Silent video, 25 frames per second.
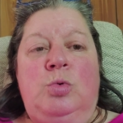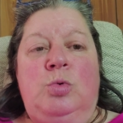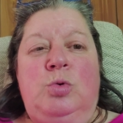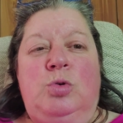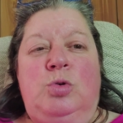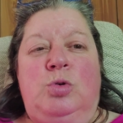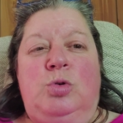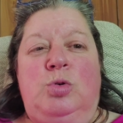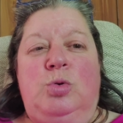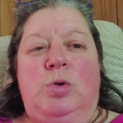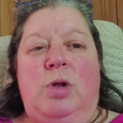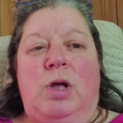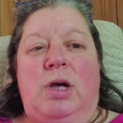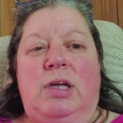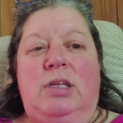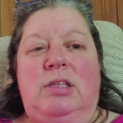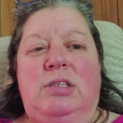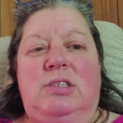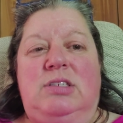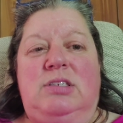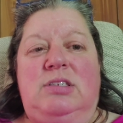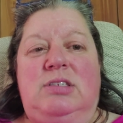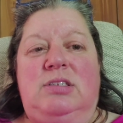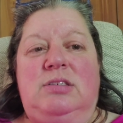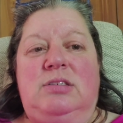two
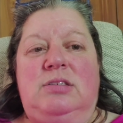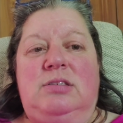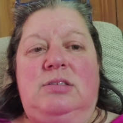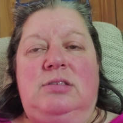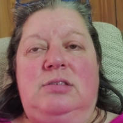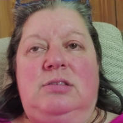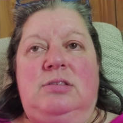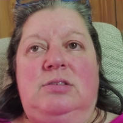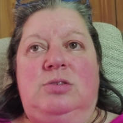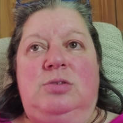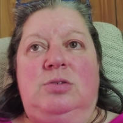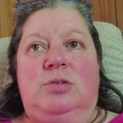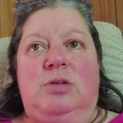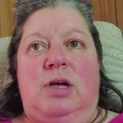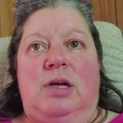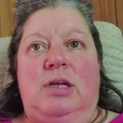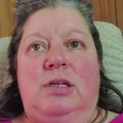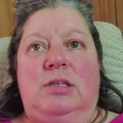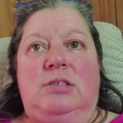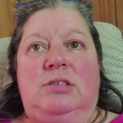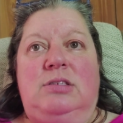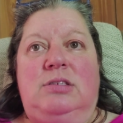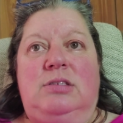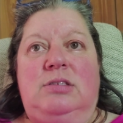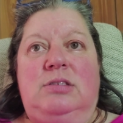nights, two
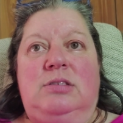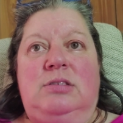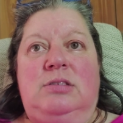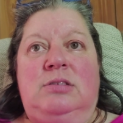nights,